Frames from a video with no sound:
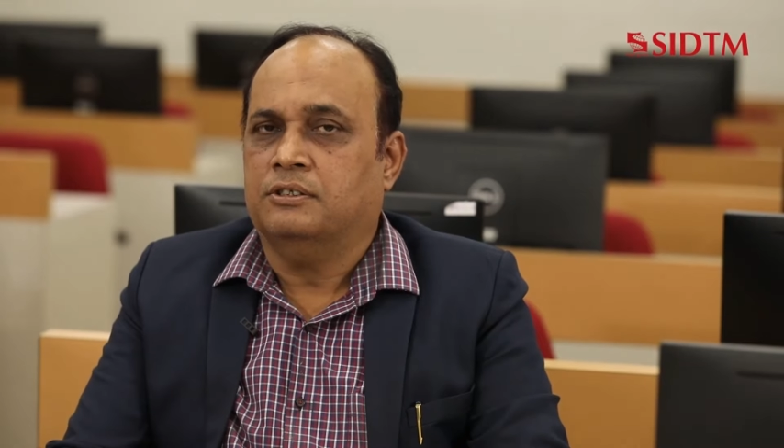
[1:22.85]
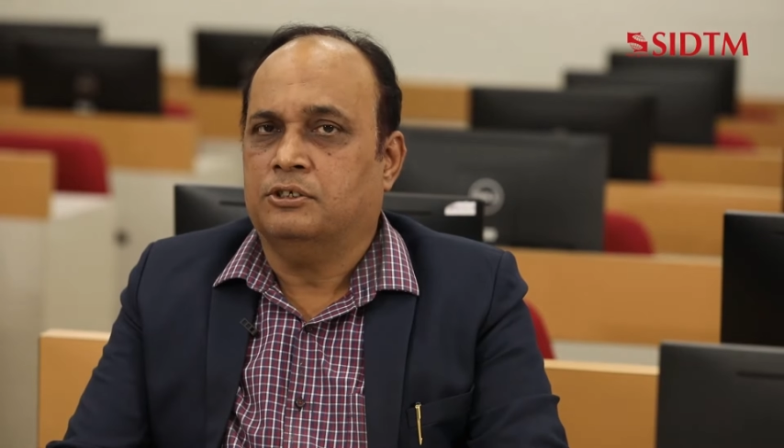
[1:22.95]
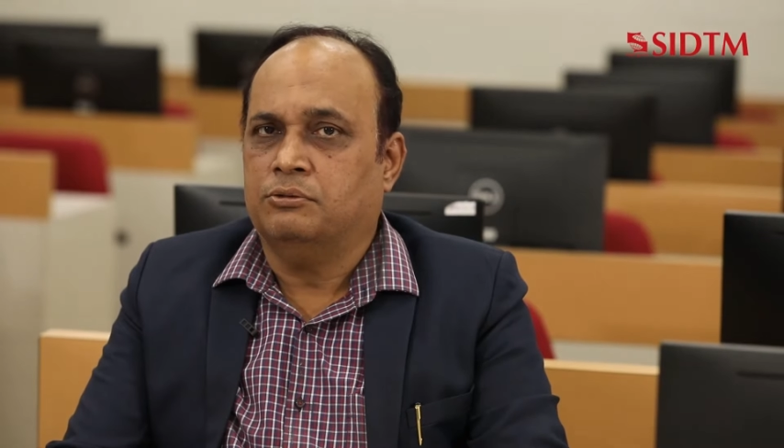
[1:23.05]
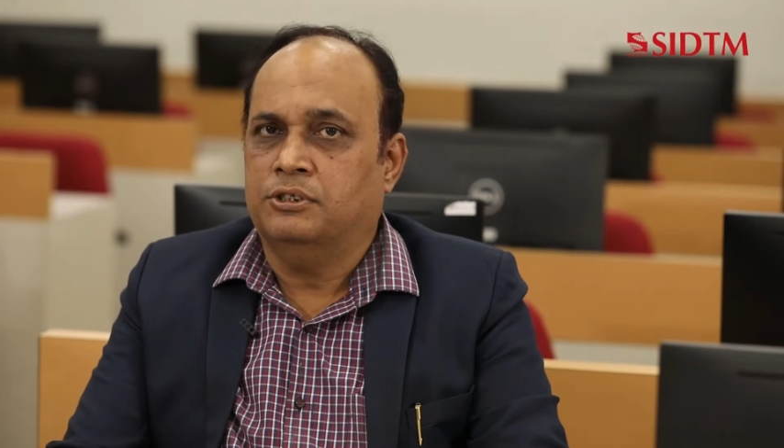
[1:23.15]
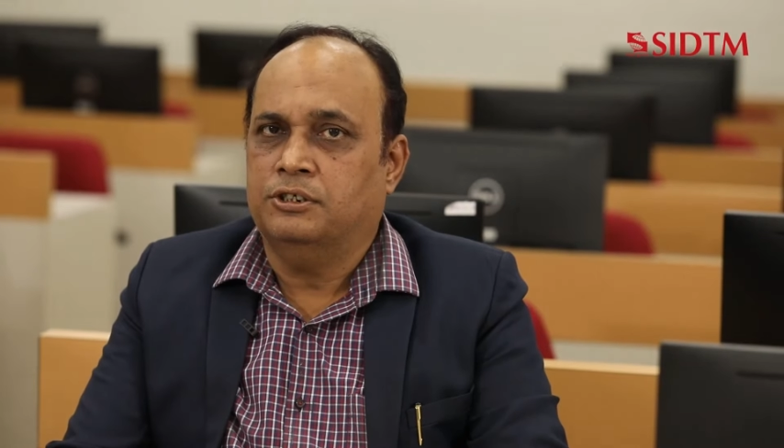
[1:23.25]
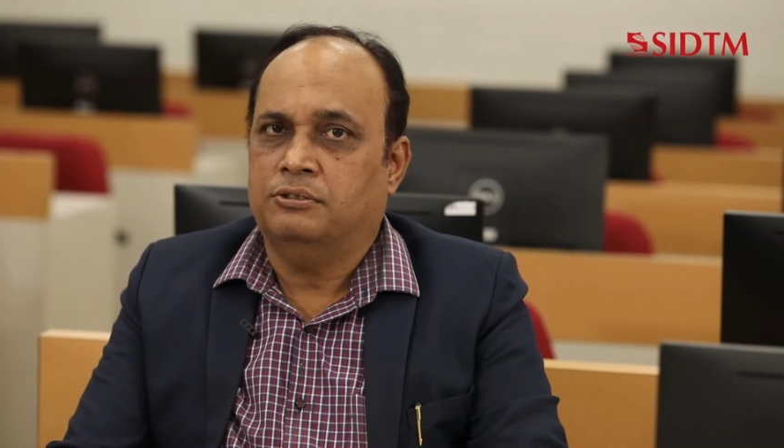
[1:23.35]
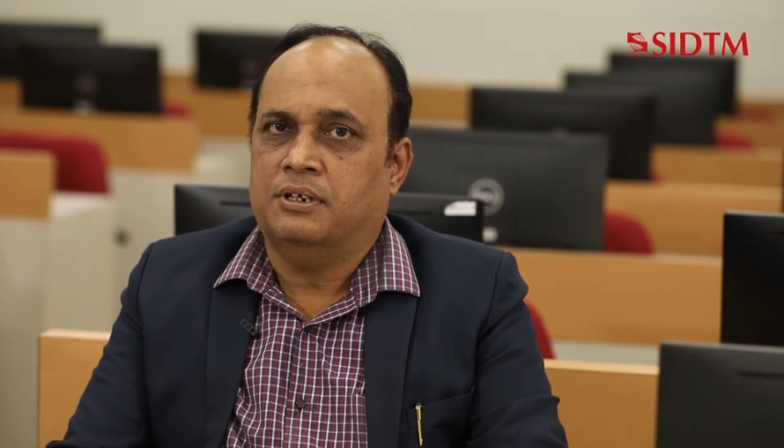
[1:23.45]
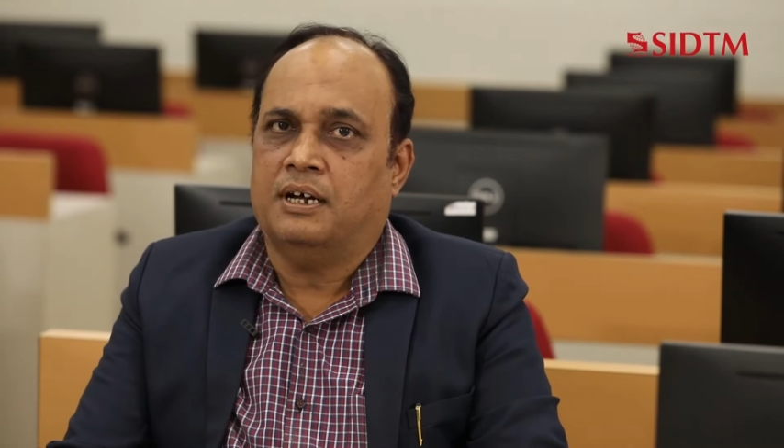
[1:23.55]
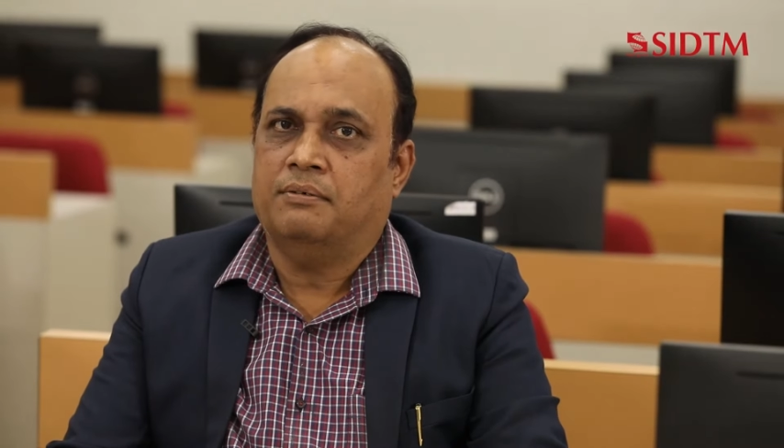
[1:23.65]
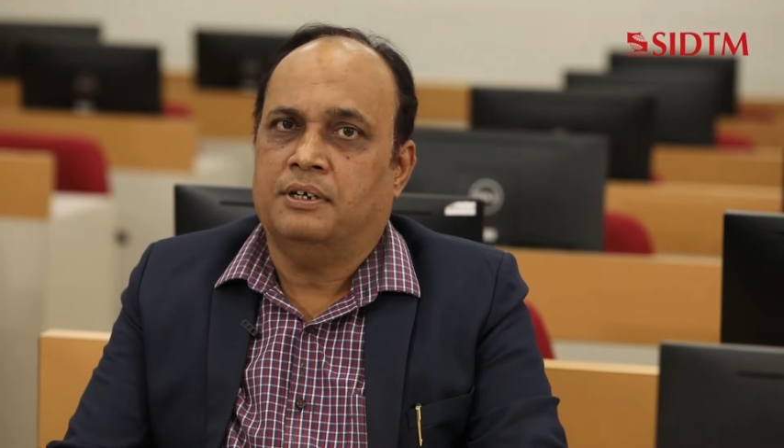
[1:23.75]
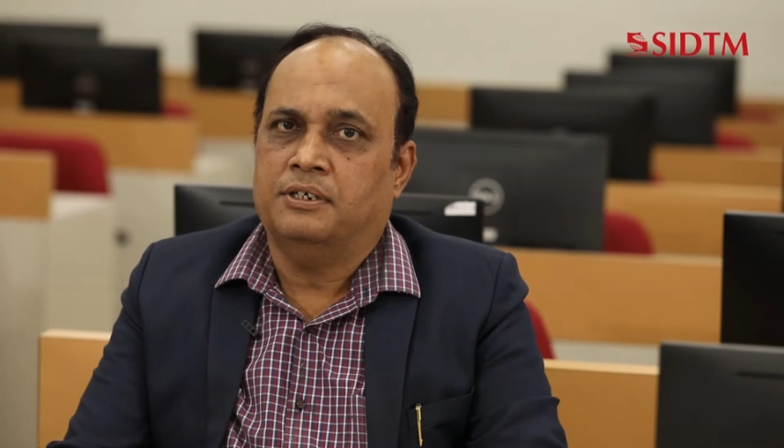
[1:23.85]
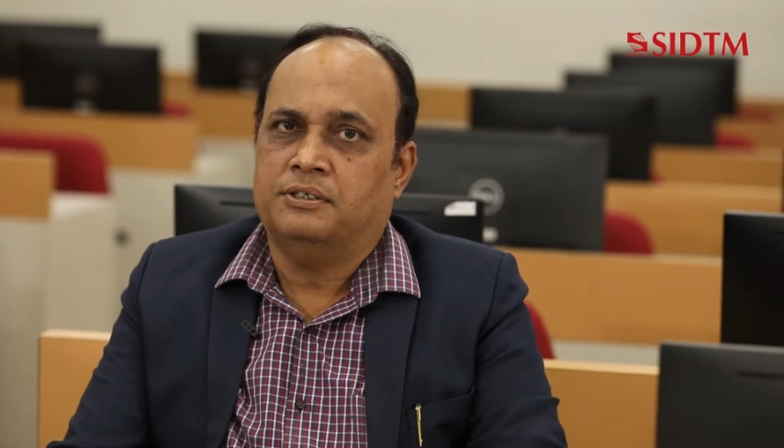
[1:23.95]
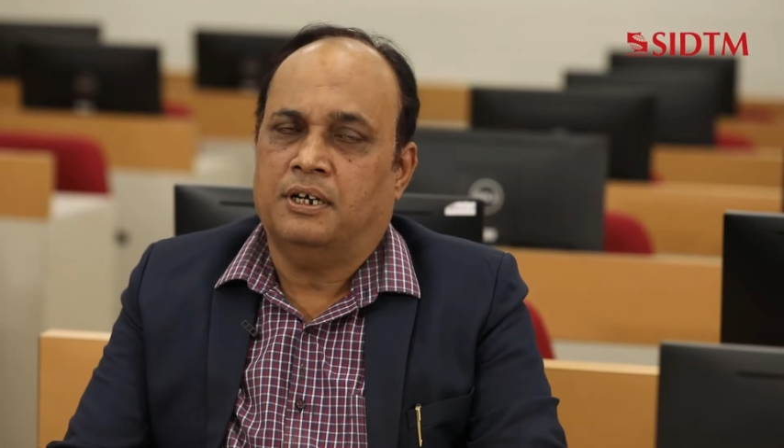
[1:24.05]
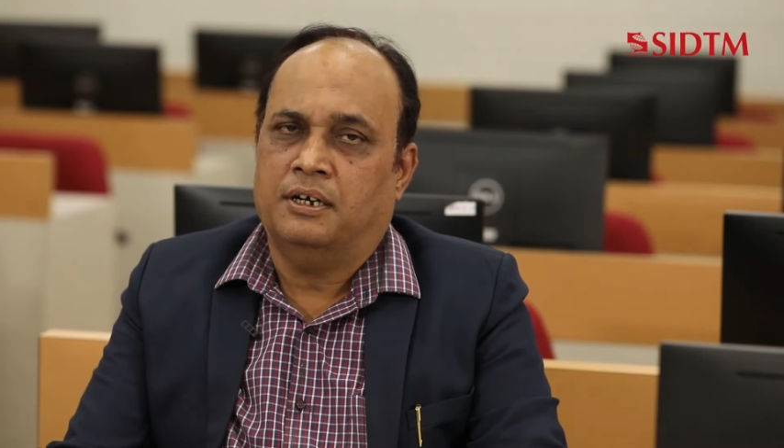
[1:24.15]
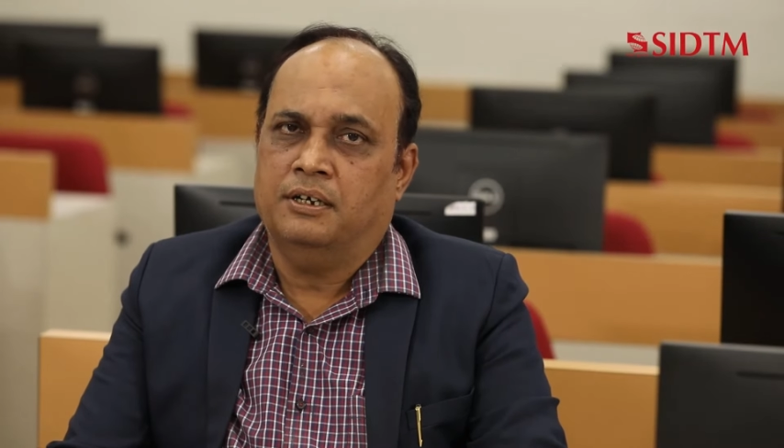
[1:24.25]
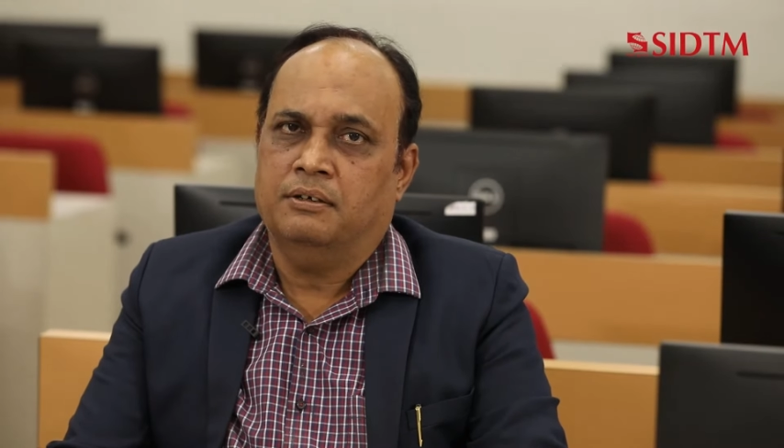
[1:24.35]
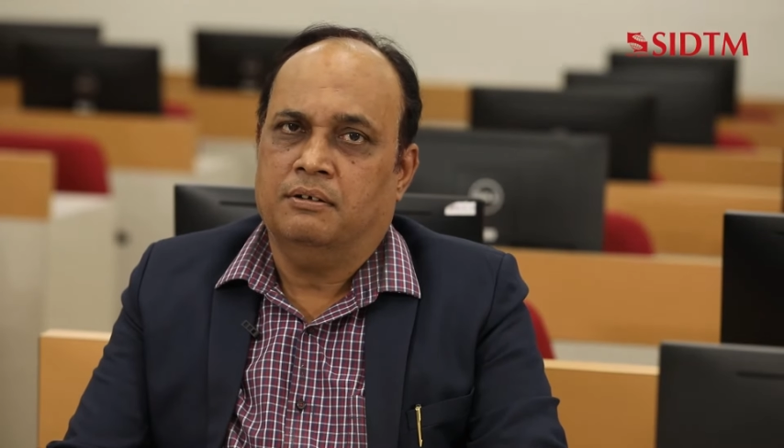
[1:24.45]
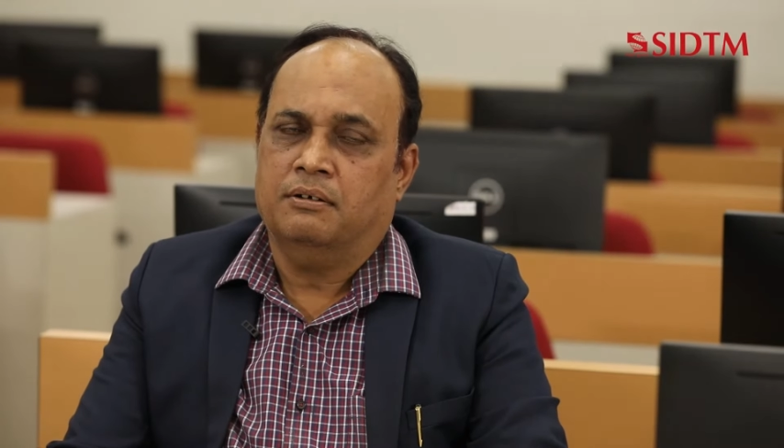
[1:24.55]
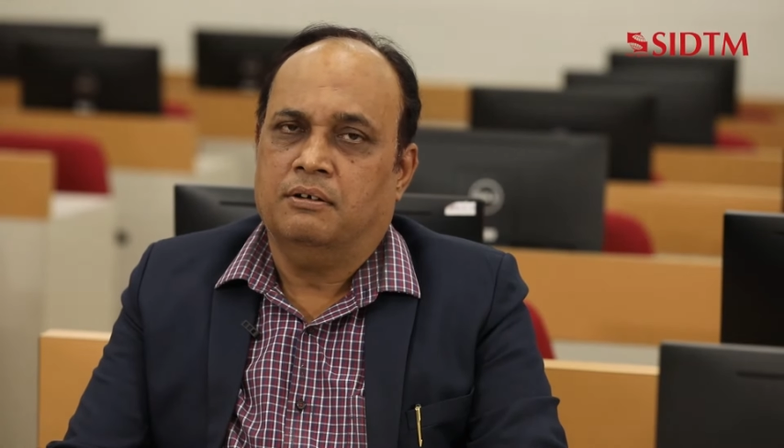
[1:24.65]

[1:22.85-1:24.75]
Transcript: the student should have understanding